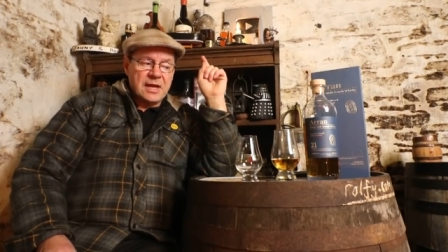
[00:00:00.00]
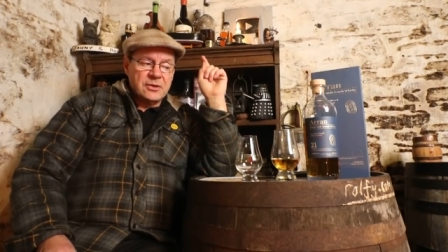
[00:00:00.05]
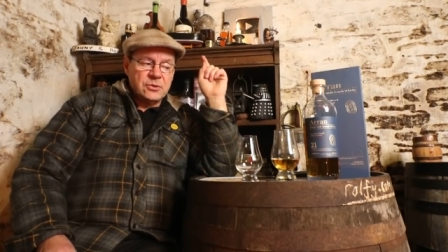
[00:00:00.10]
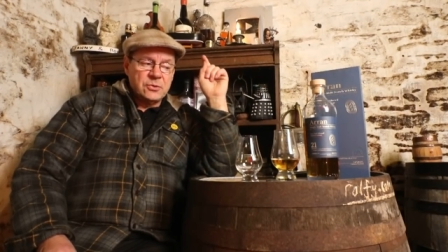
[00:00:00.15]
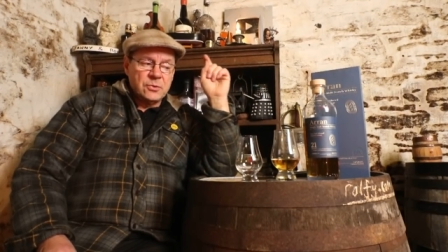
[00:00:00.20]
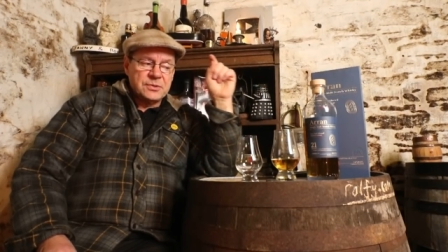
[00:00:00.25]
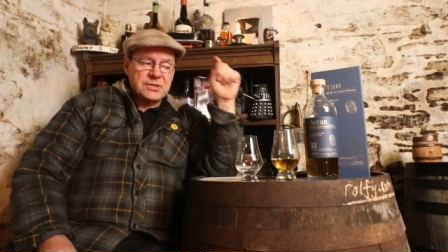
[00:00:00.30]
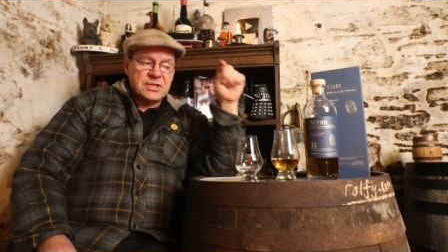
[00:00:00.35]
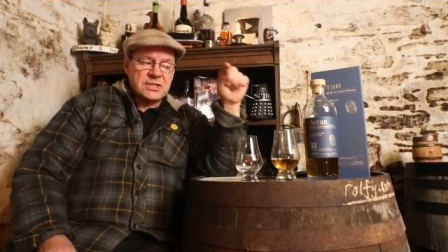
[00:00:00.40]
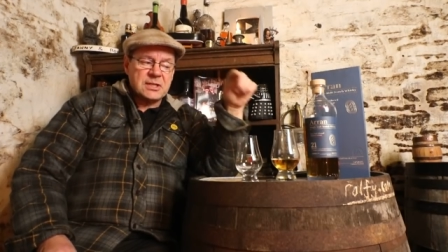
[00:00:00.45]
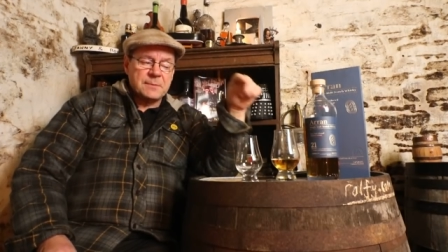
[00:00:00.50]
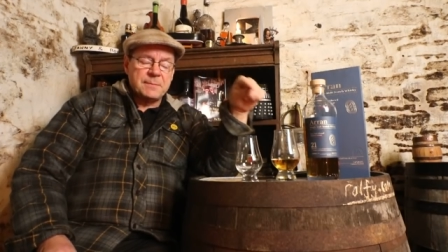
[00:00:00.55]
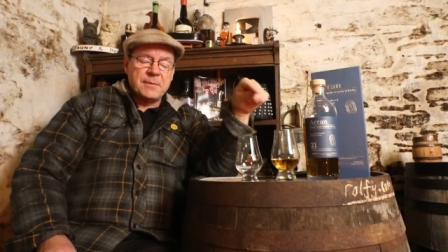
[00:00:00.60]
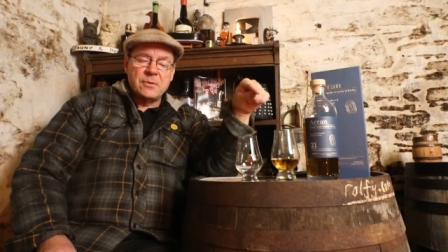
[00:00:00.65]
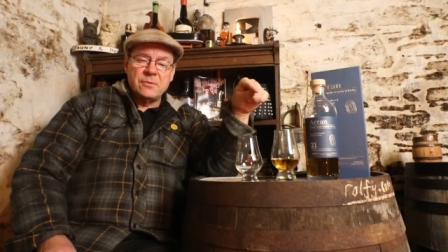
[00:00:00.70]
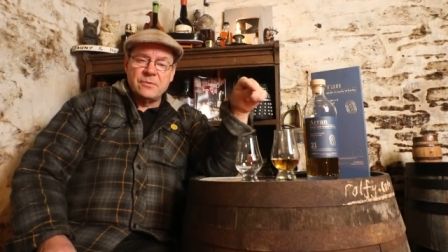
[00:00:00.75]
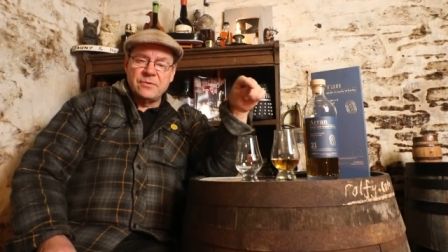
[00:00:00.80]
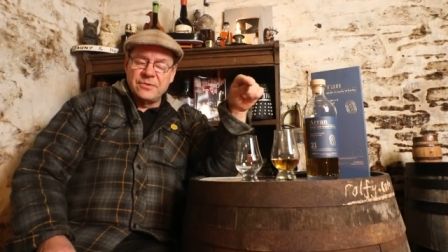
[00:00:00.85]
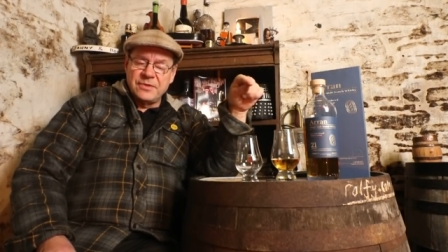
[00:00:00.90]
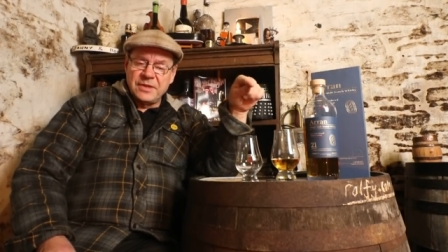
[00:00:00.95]
I notice
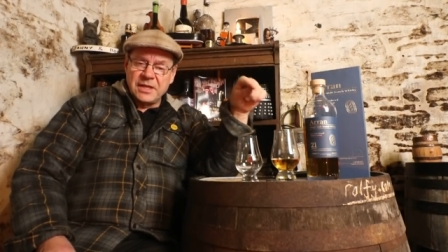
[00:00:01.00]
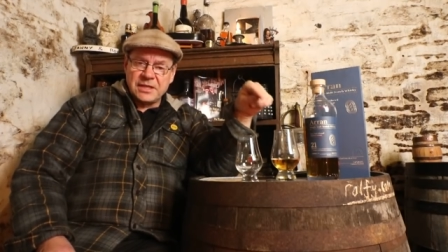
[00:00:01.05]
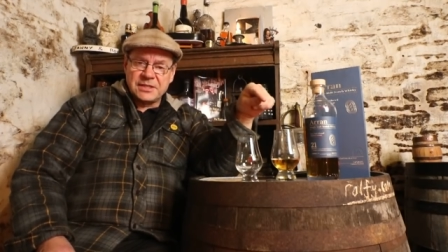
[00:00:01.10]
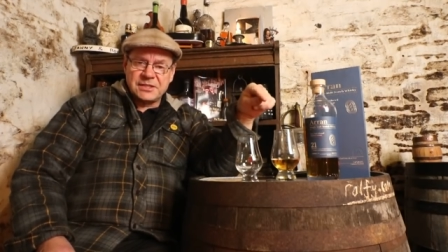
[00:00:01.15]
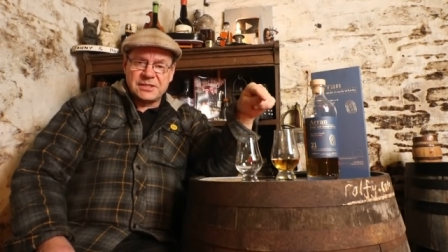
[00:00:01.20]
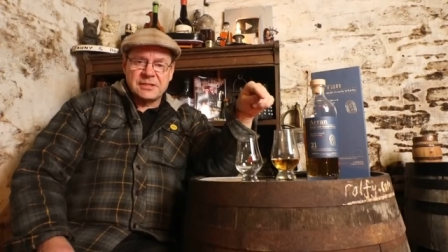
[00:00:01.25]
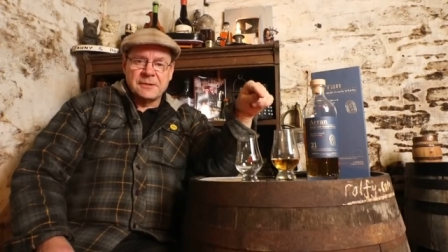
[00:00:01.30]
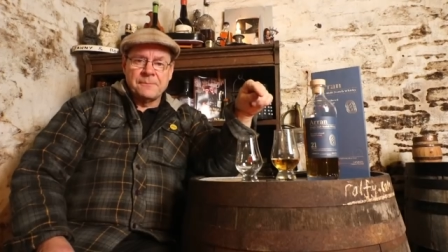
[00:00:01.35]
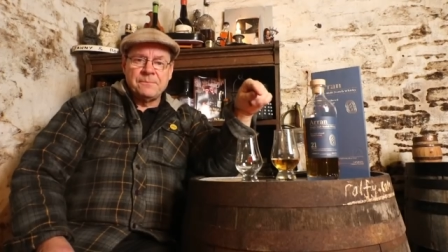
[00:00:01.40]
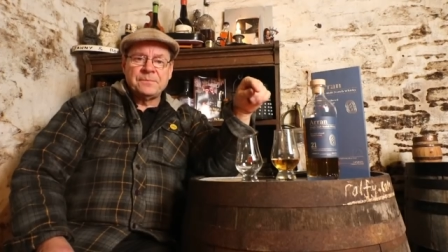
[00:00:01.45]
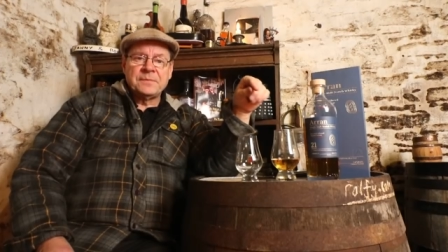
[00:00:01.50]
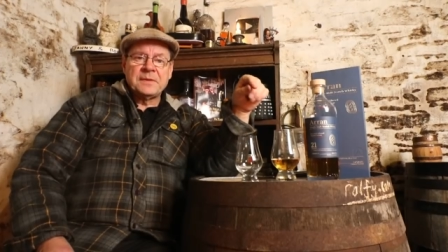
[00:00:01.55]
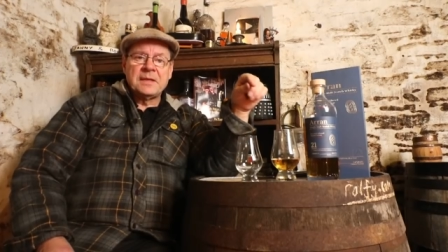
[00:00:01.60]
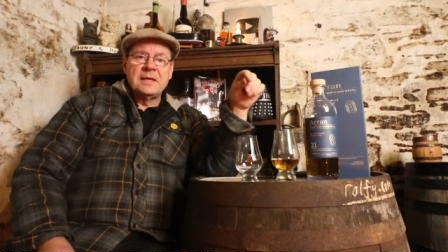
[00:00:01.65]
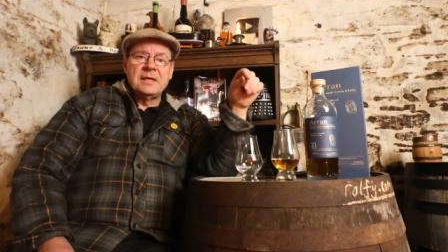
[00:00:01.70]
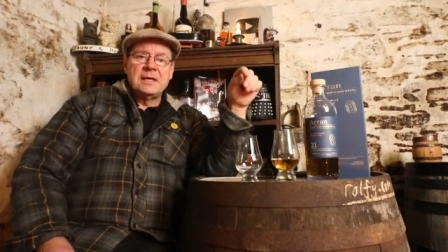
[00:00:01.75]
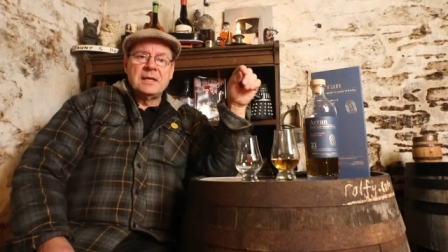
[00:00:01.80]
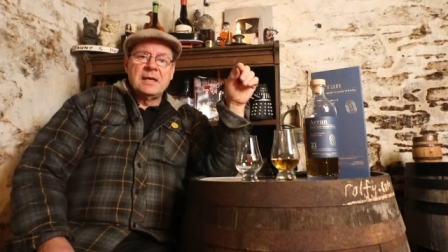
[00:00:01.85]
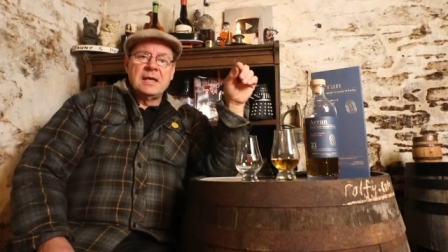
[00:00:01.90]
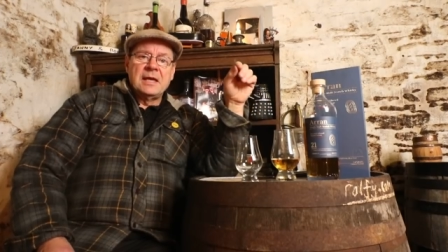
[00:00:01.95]
about this
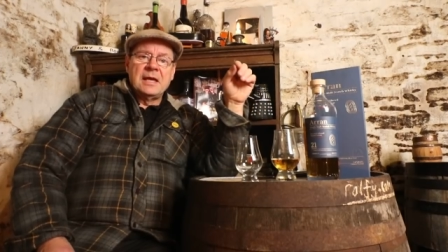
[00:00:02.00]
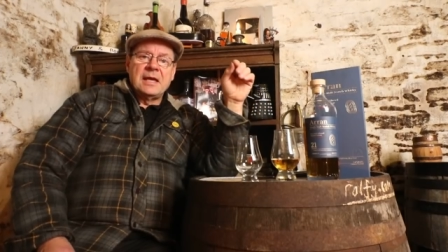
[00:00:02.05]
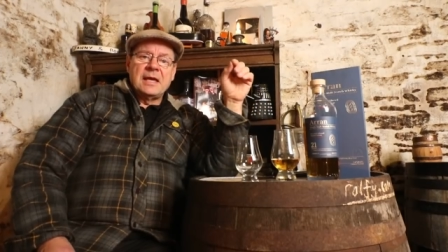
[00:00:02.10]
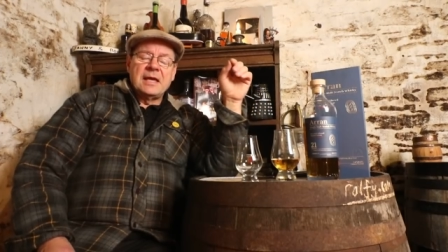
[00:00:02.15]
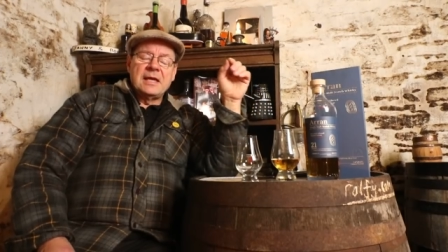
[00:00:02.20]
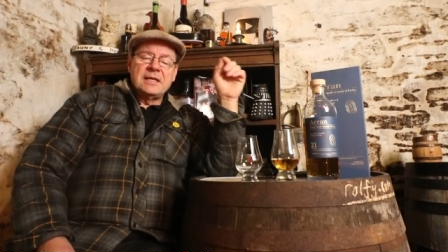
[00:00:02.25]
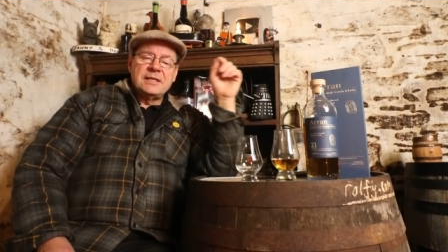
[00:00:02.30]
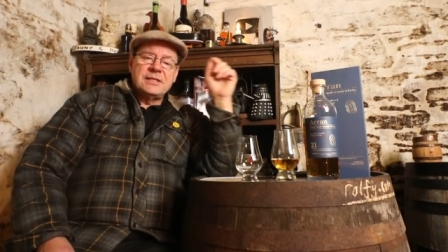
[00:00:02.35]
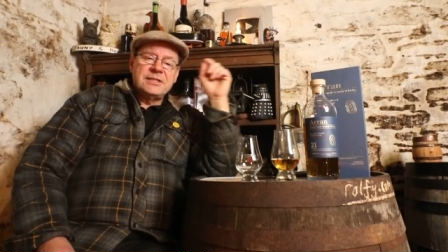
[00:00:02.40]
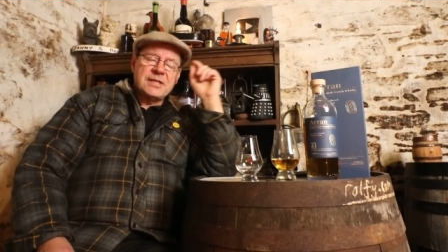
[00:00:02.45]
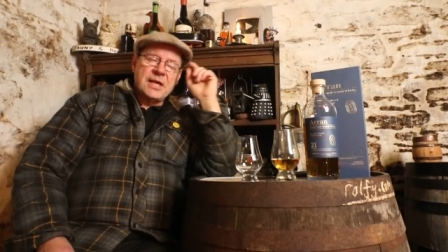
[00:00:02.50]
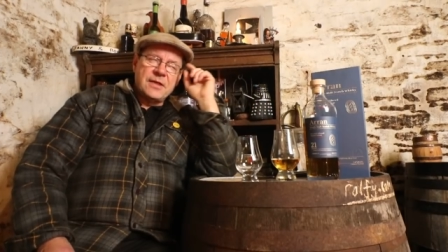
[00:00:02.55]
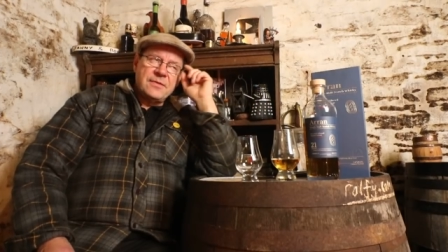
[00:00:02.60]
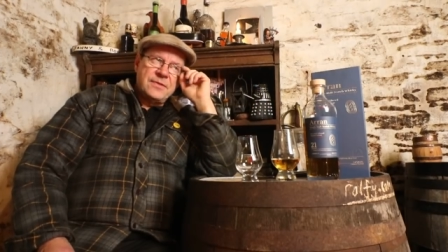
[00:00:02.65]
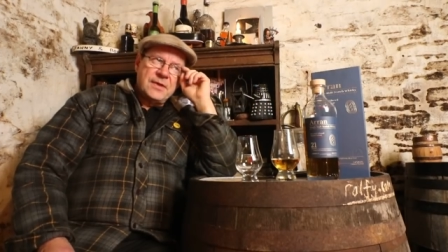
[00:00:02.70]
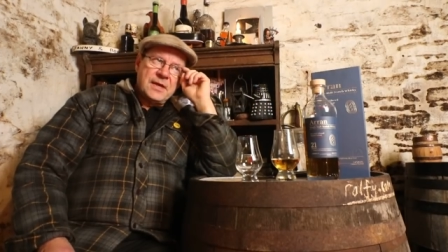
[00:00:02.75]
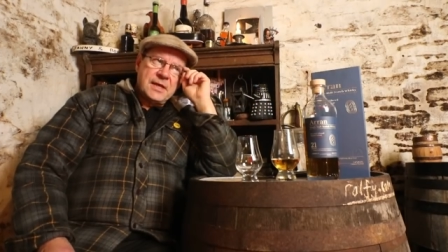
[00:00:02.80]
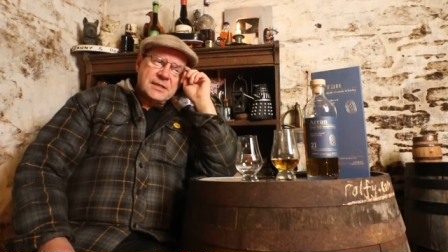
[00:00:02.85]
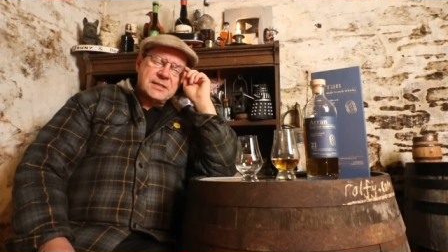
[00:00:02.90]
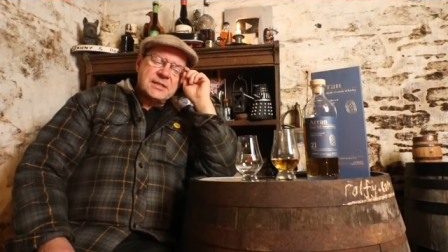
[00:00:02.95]
is
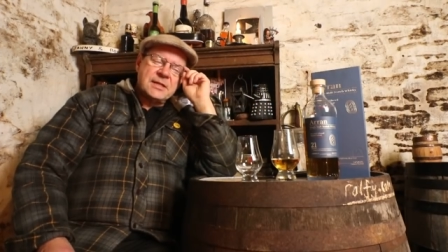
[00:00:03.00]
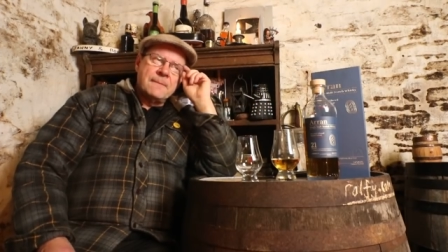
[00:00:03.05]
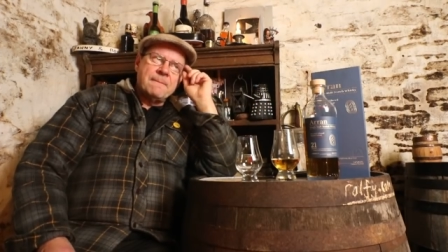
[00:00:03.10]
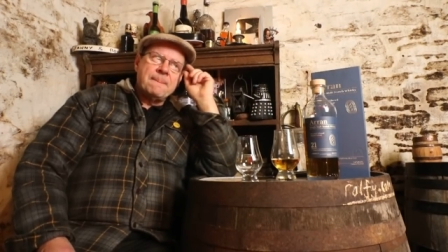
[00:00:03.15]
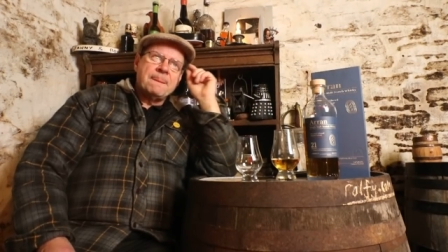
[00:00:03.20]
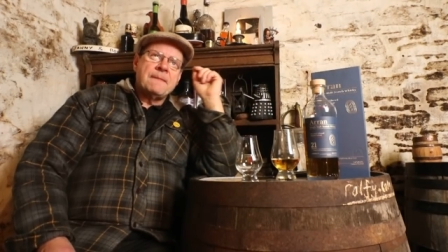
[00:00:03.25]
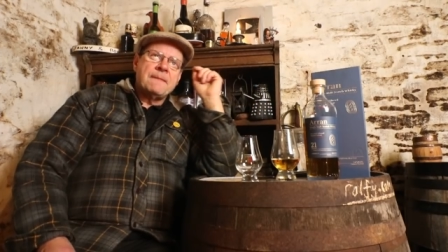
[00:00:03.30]
that